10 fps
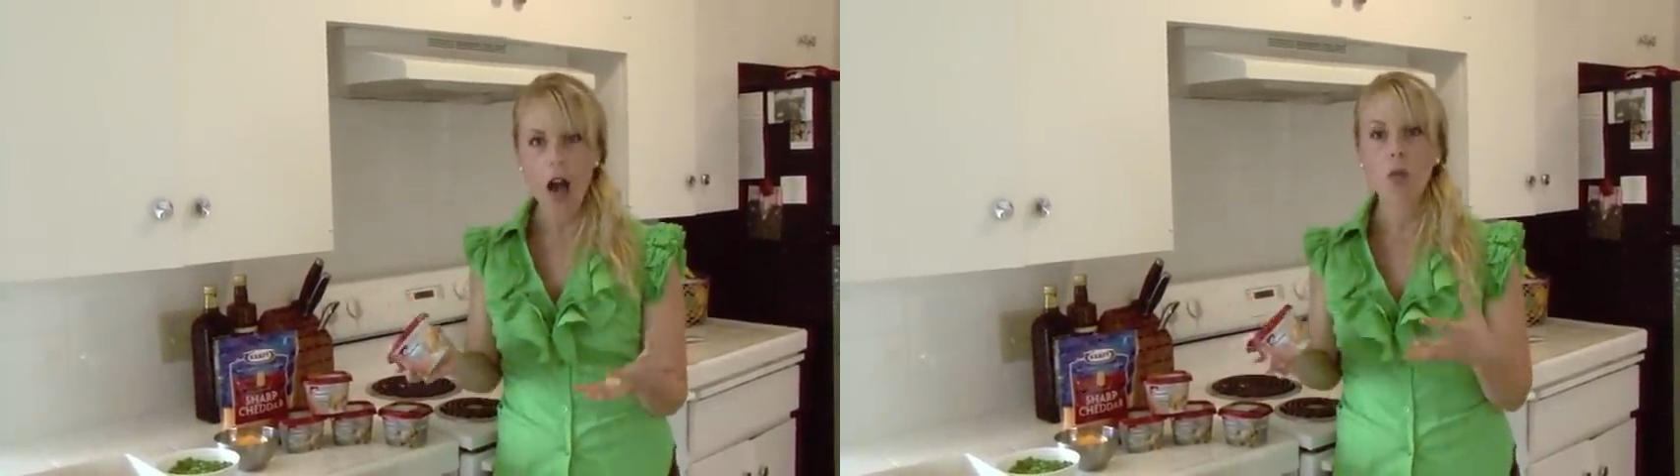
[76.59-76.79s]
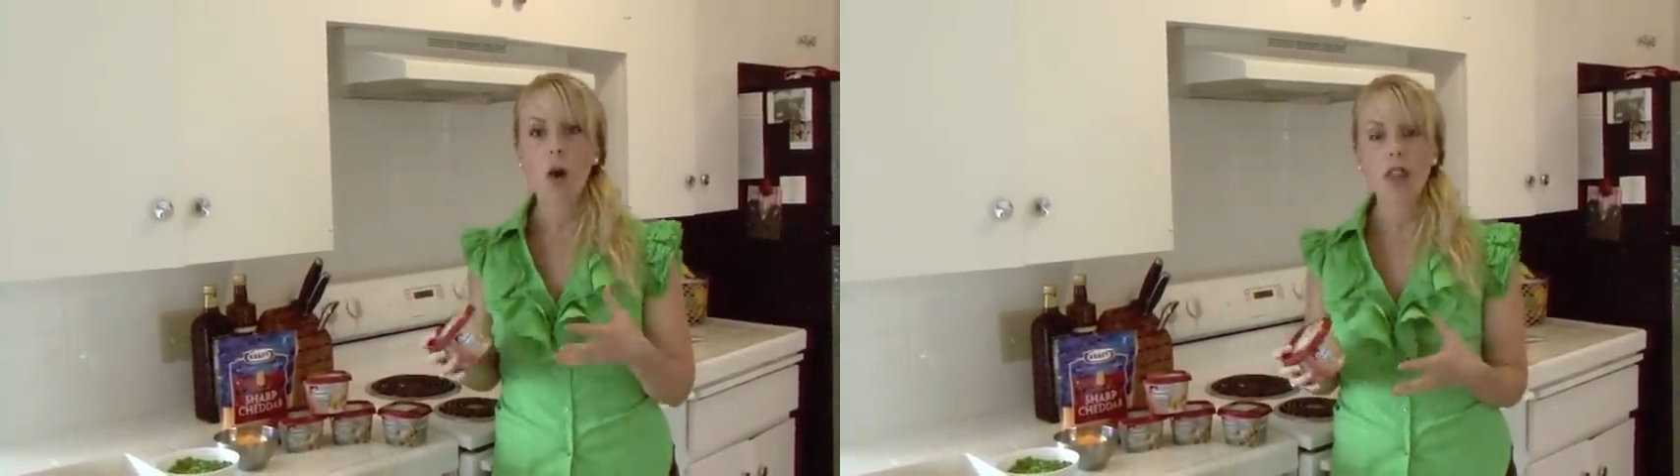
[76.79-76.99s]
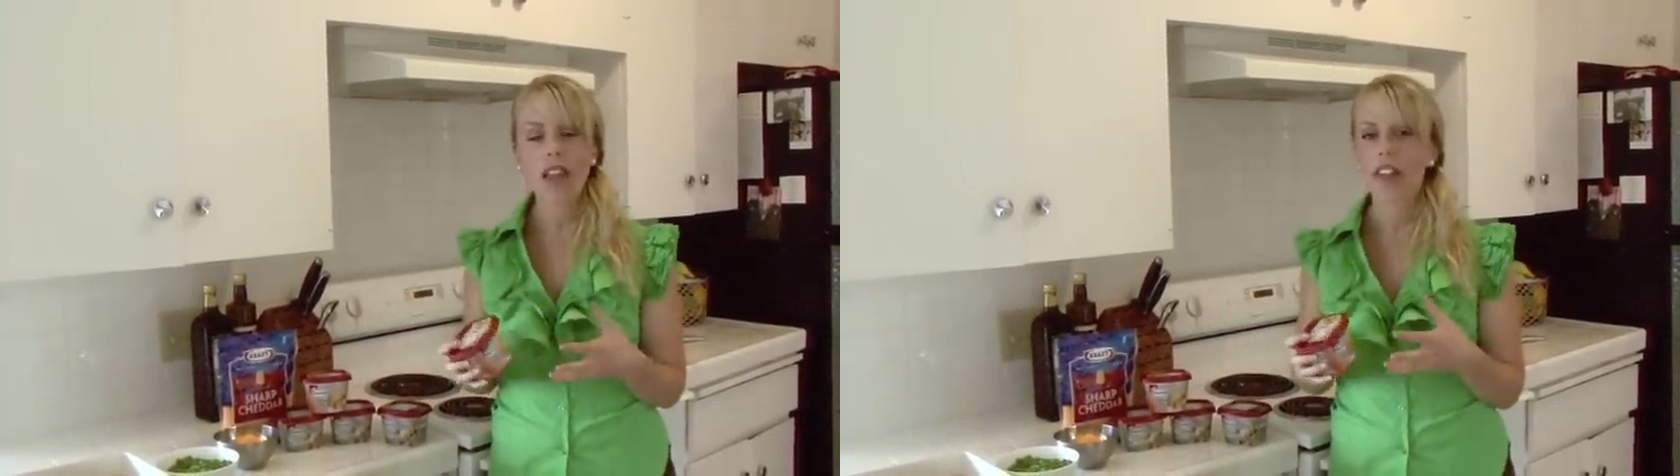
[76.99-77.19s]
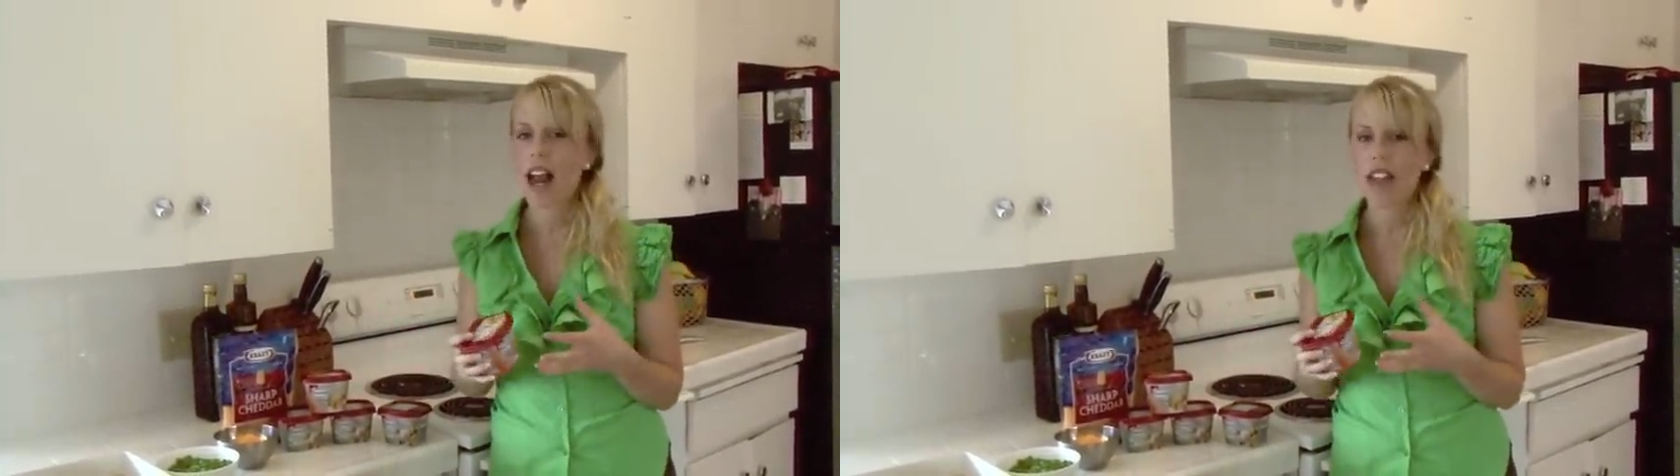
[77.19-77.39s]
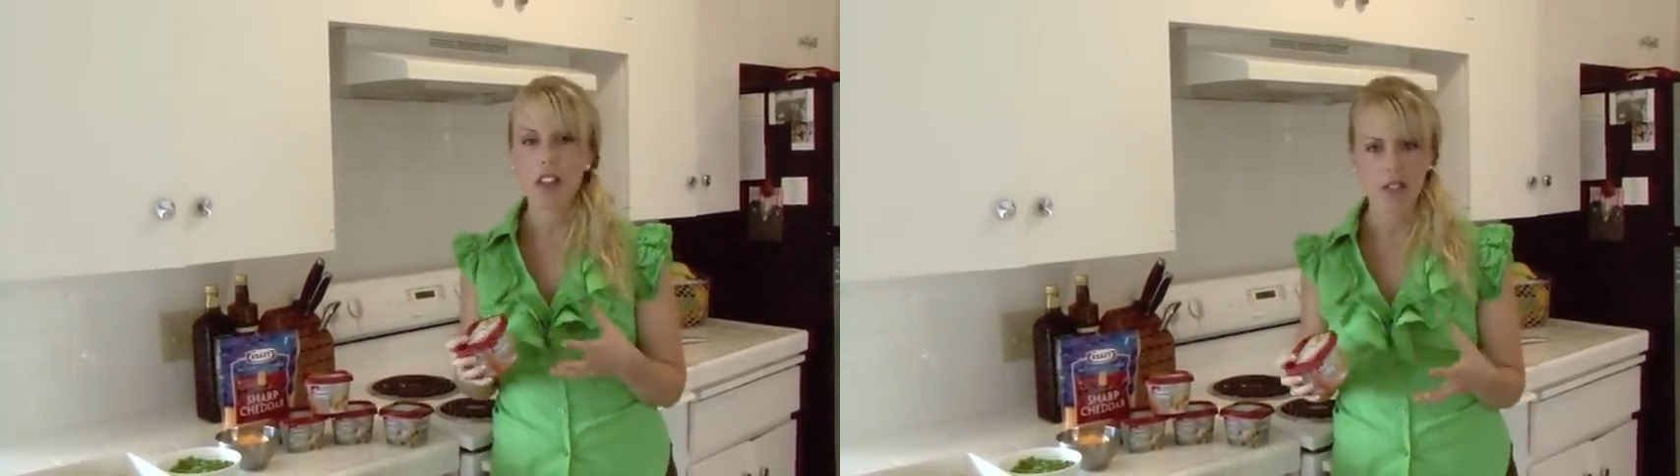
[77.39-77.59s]
And one thing
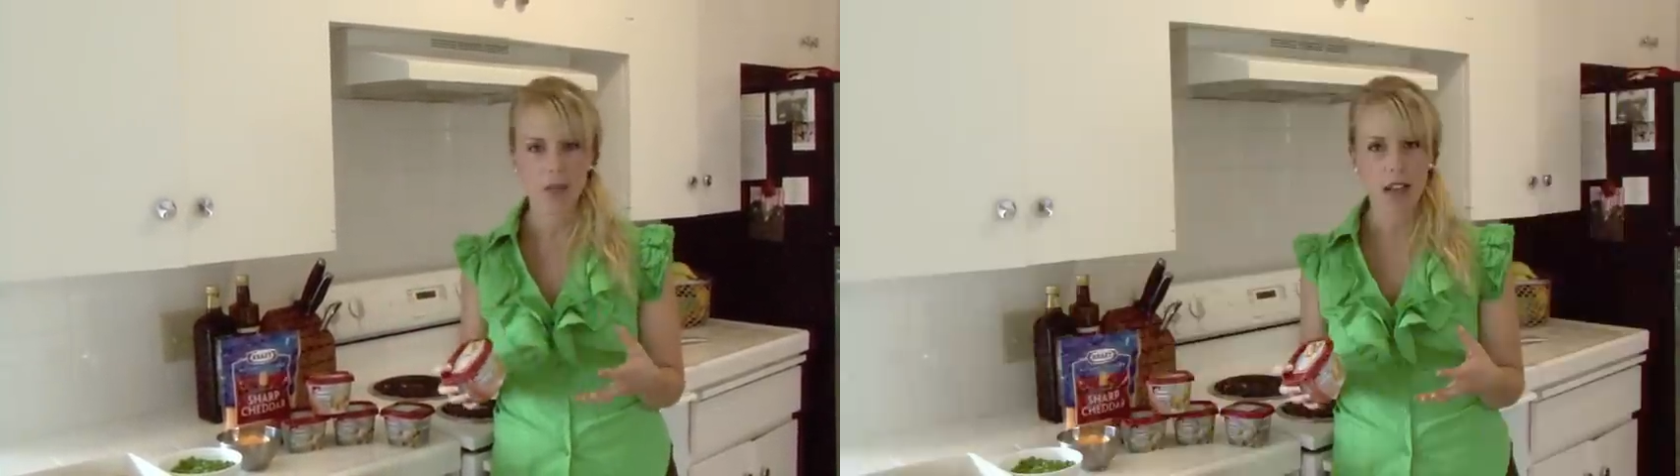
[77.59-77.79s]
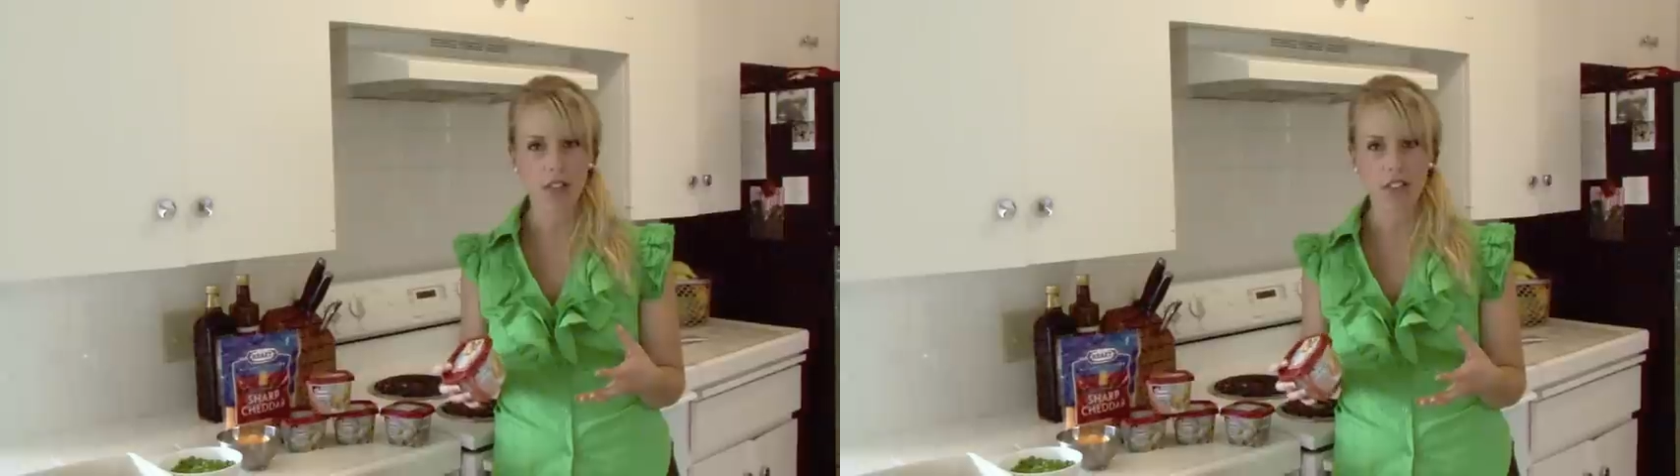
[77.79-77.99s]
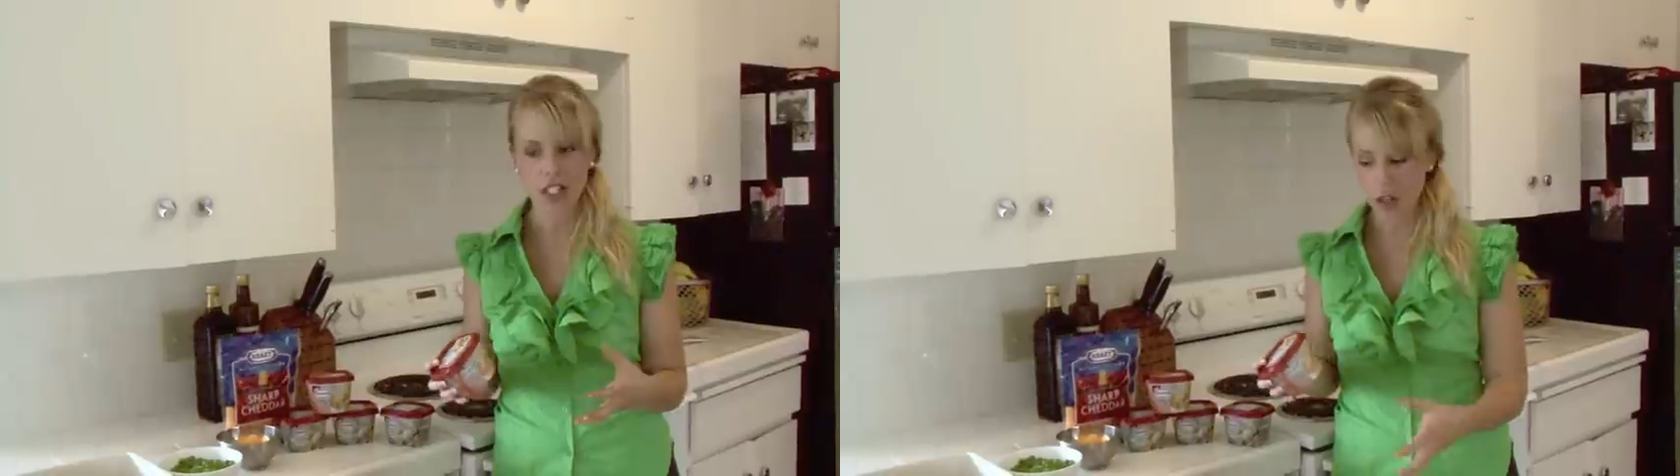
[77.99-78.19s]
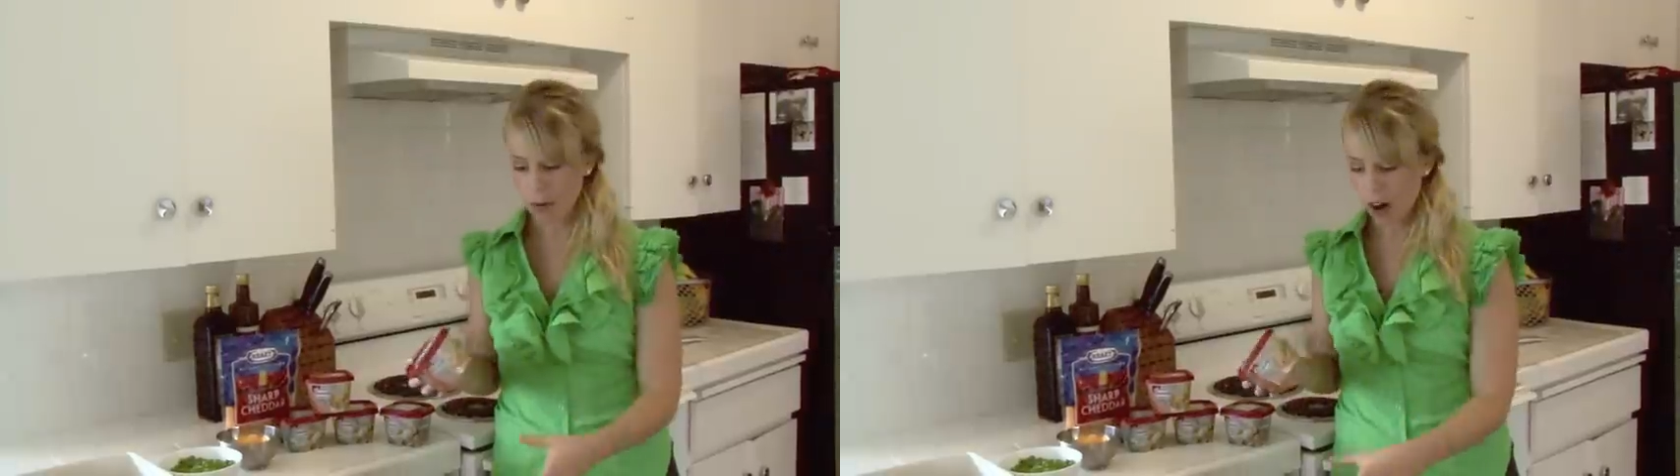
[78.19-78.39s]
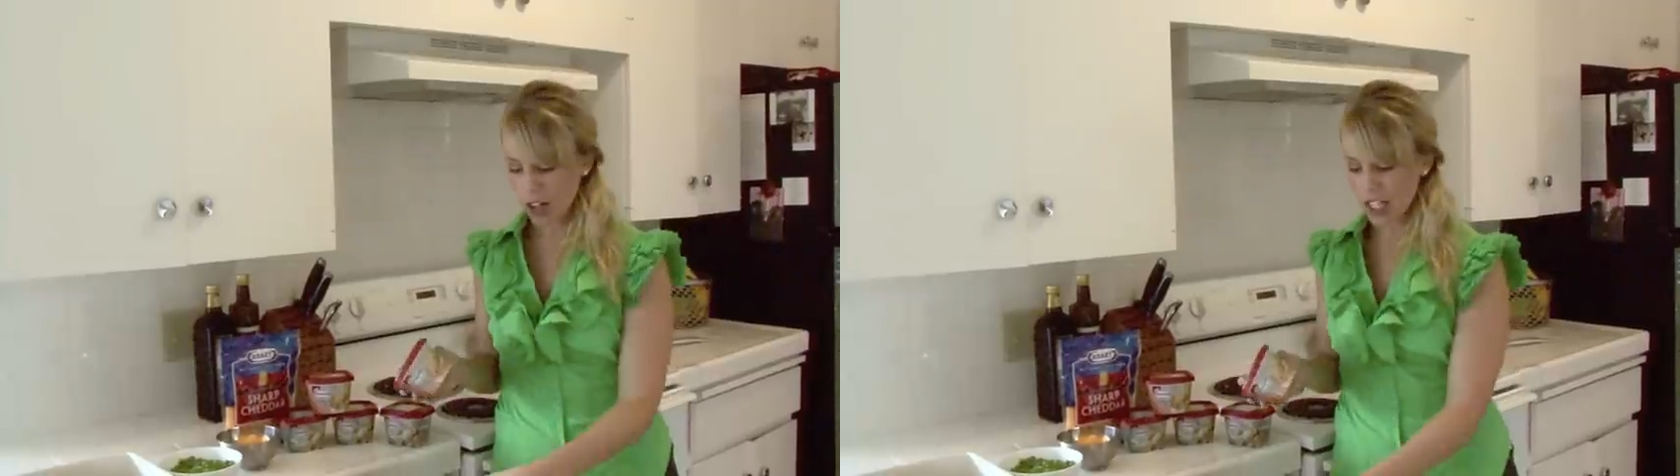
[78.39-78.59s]
that I love to make for dinner
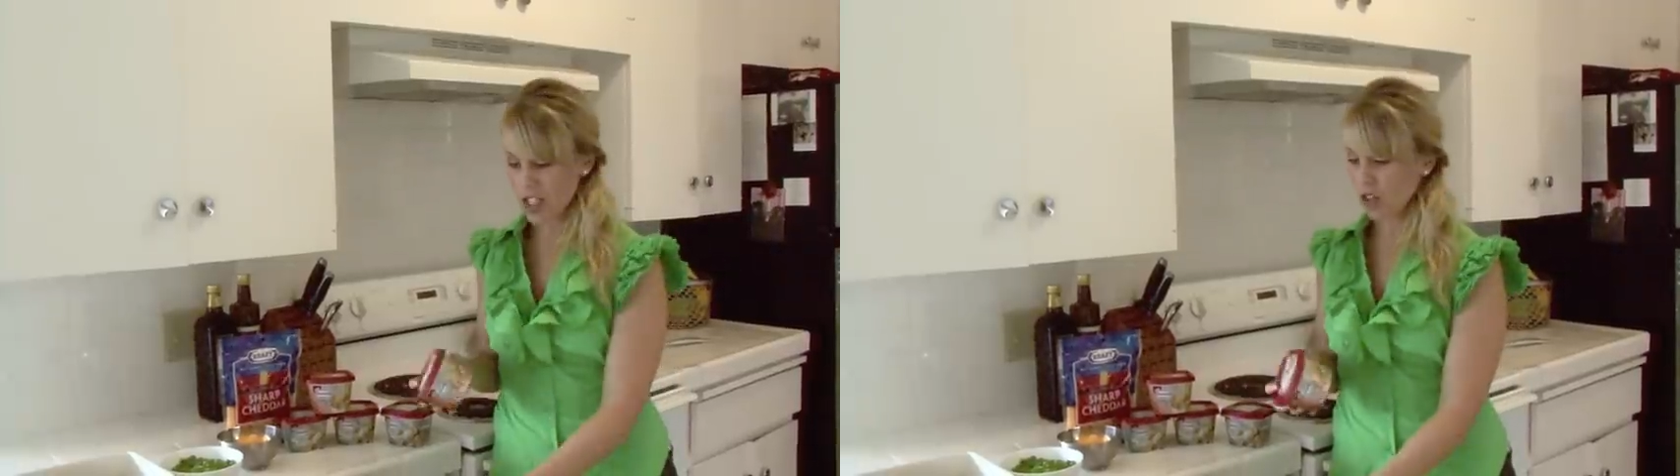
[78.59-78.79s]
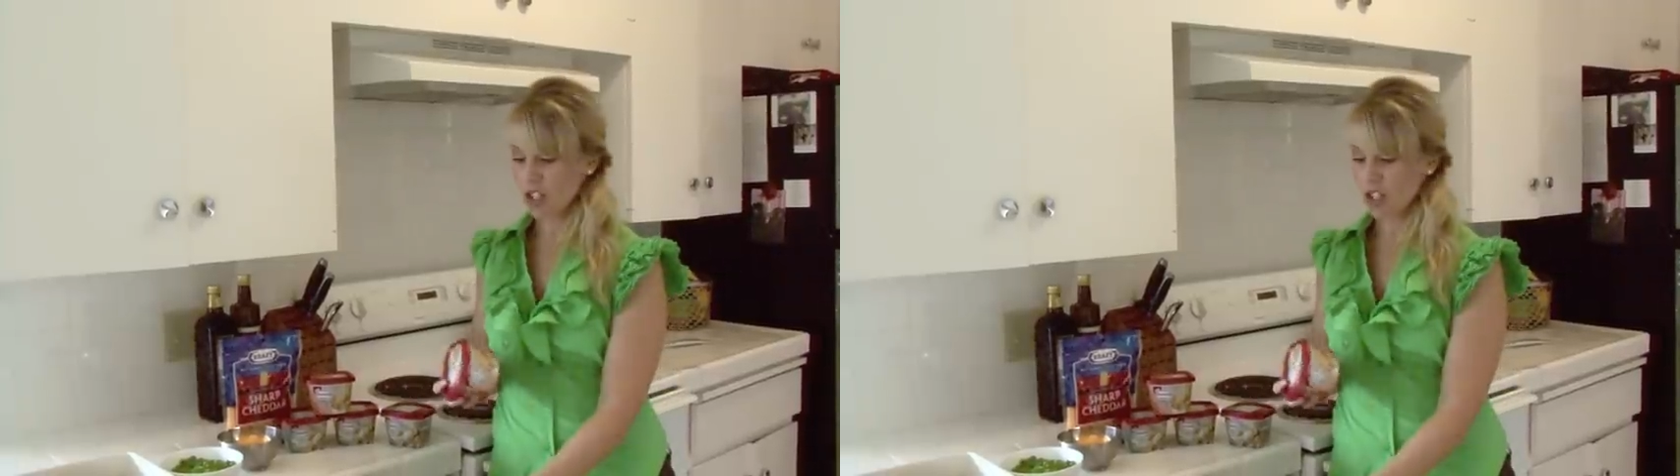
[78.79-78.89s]
parties